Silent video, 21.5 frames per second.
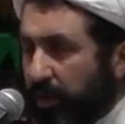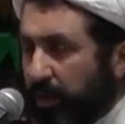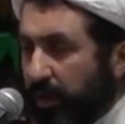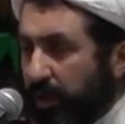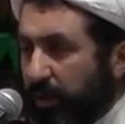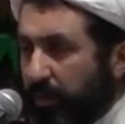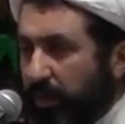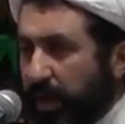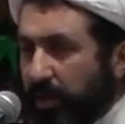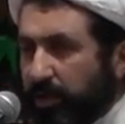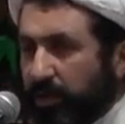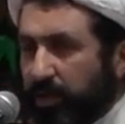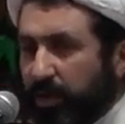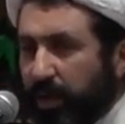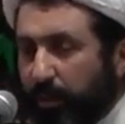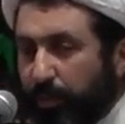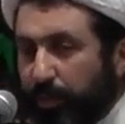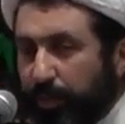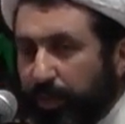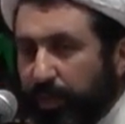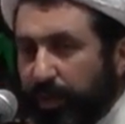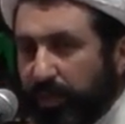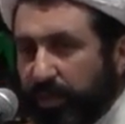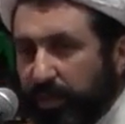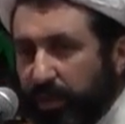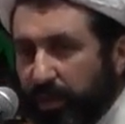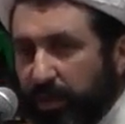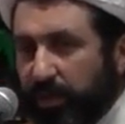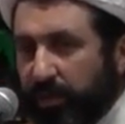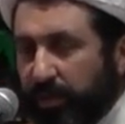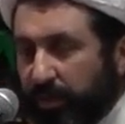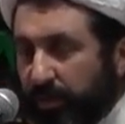Imagine a
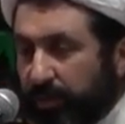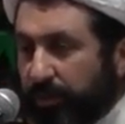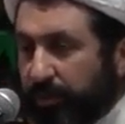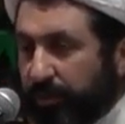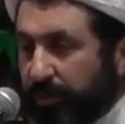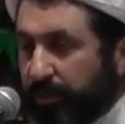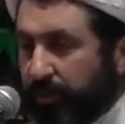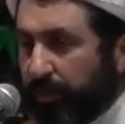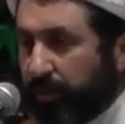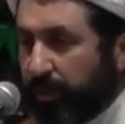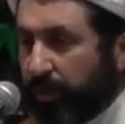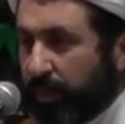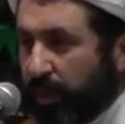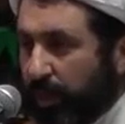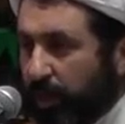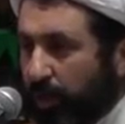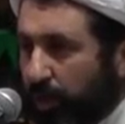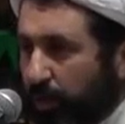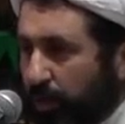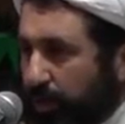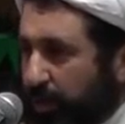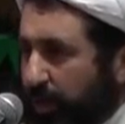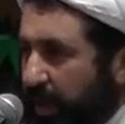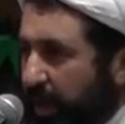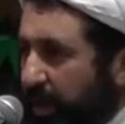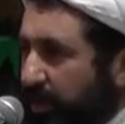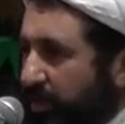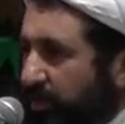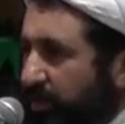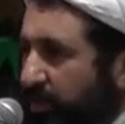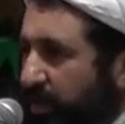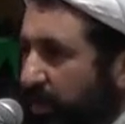person who
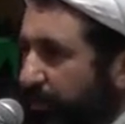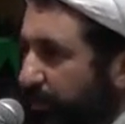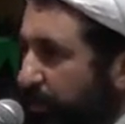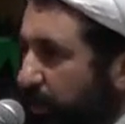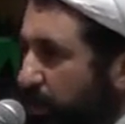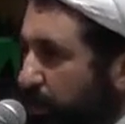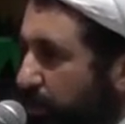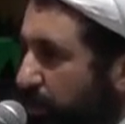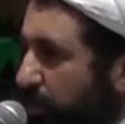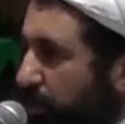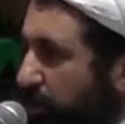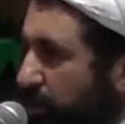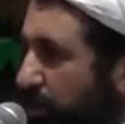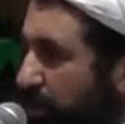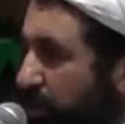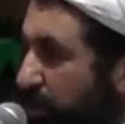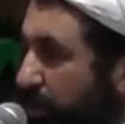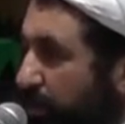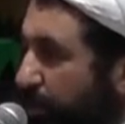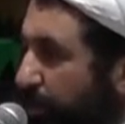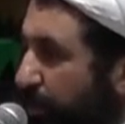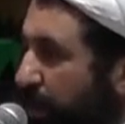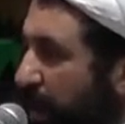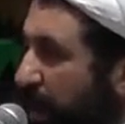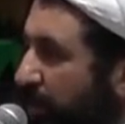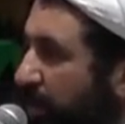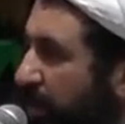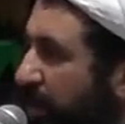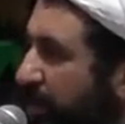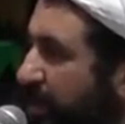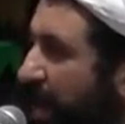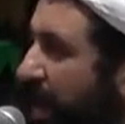takes refuge
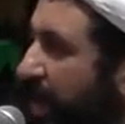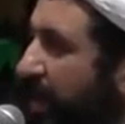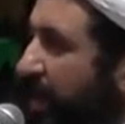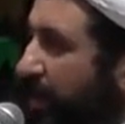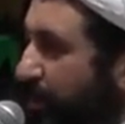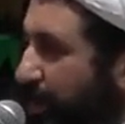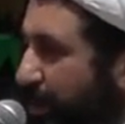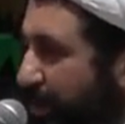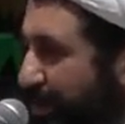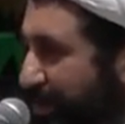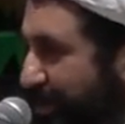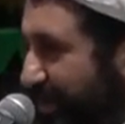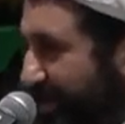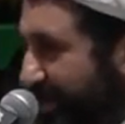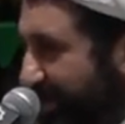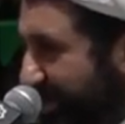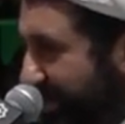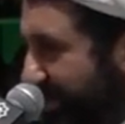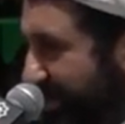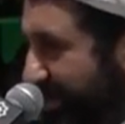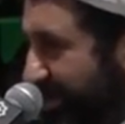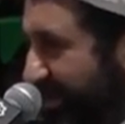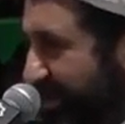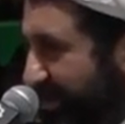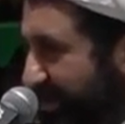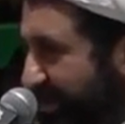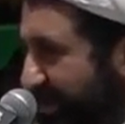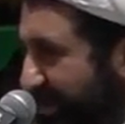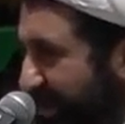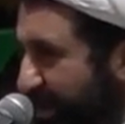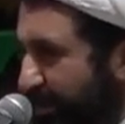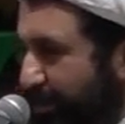from his enemies.
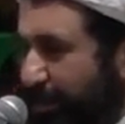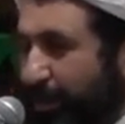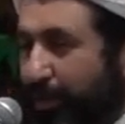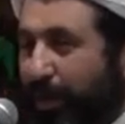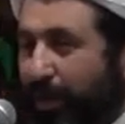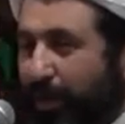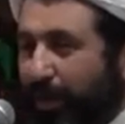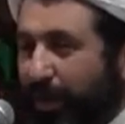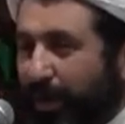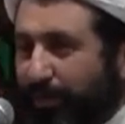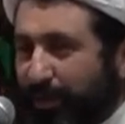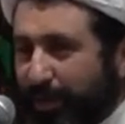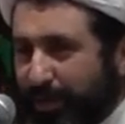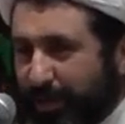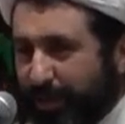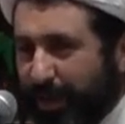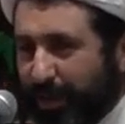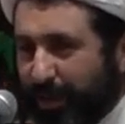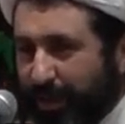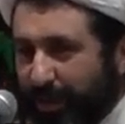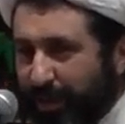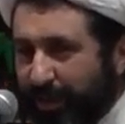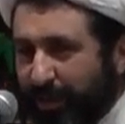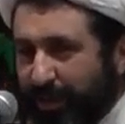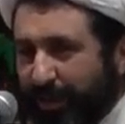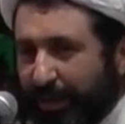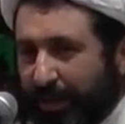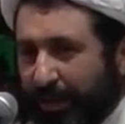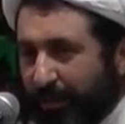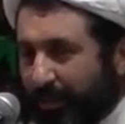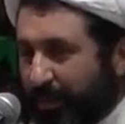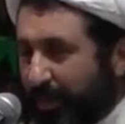If you know, all of a
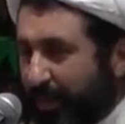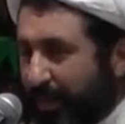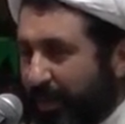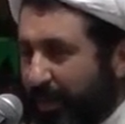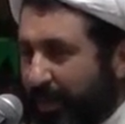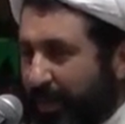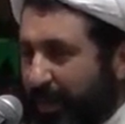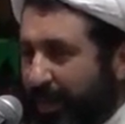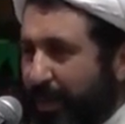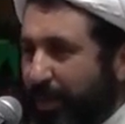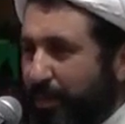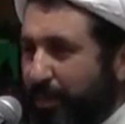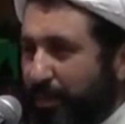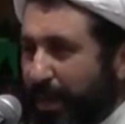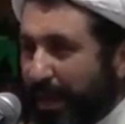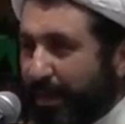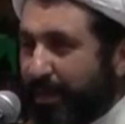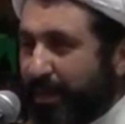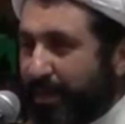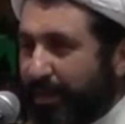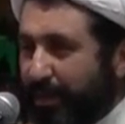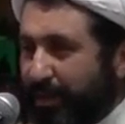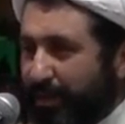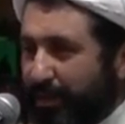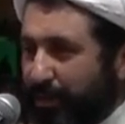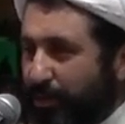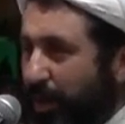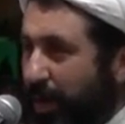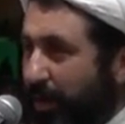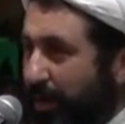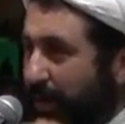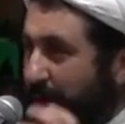sudden in a battle
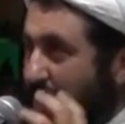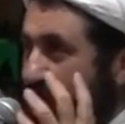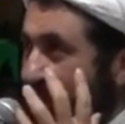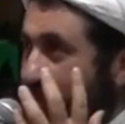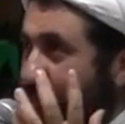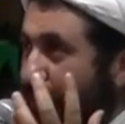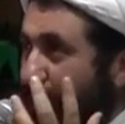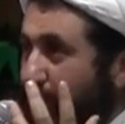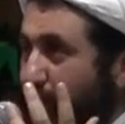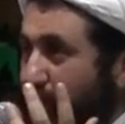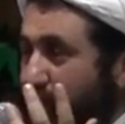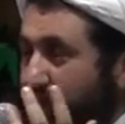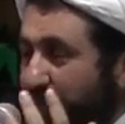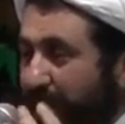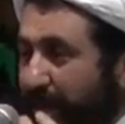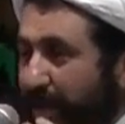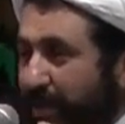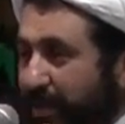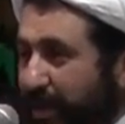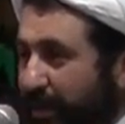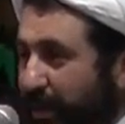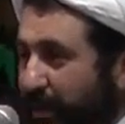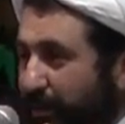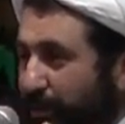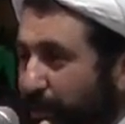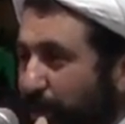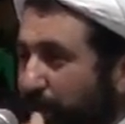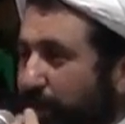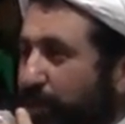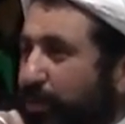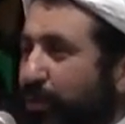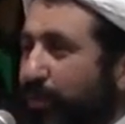you are confused. Instead of
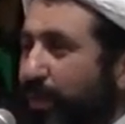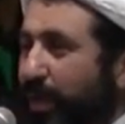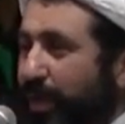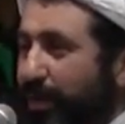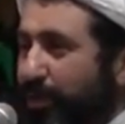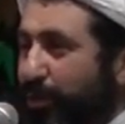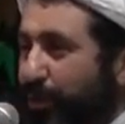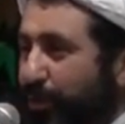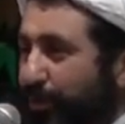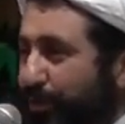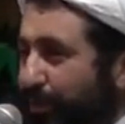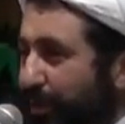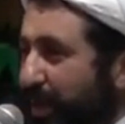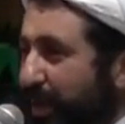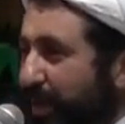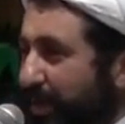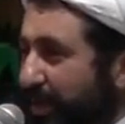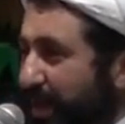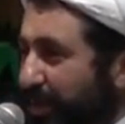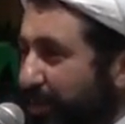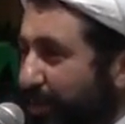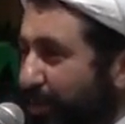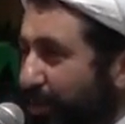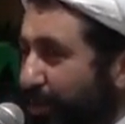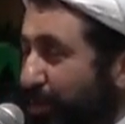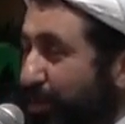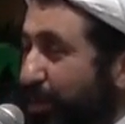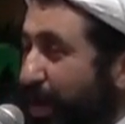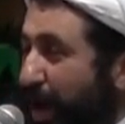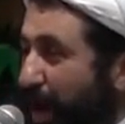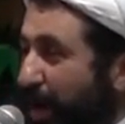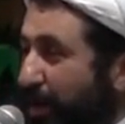going towards your friends and your
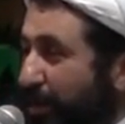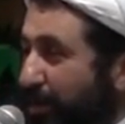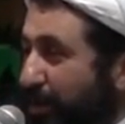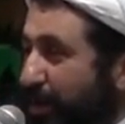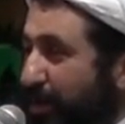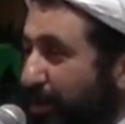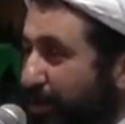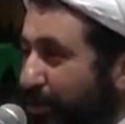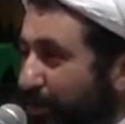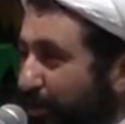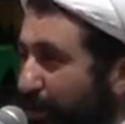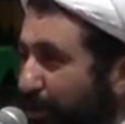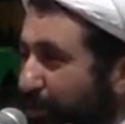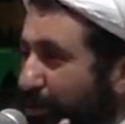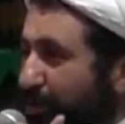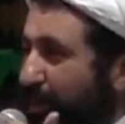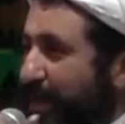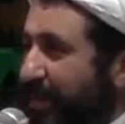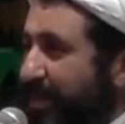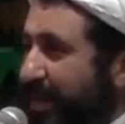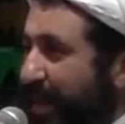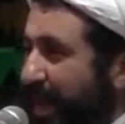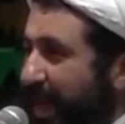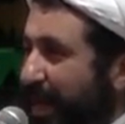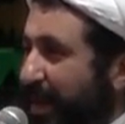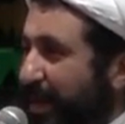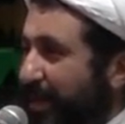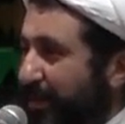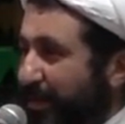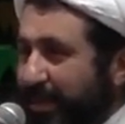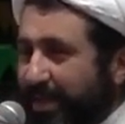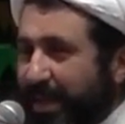own army, you go towards the
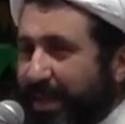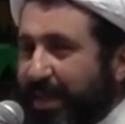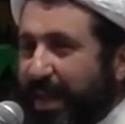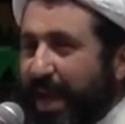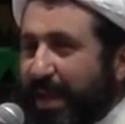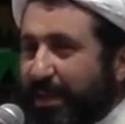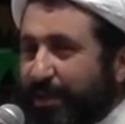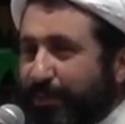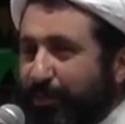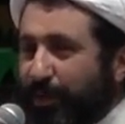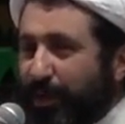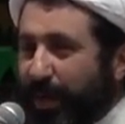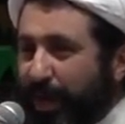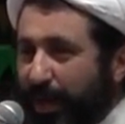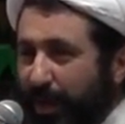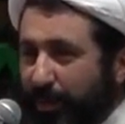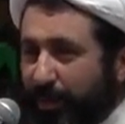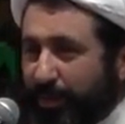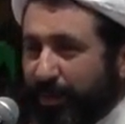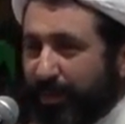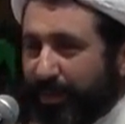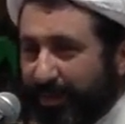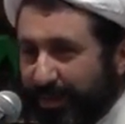enemies and ask for help.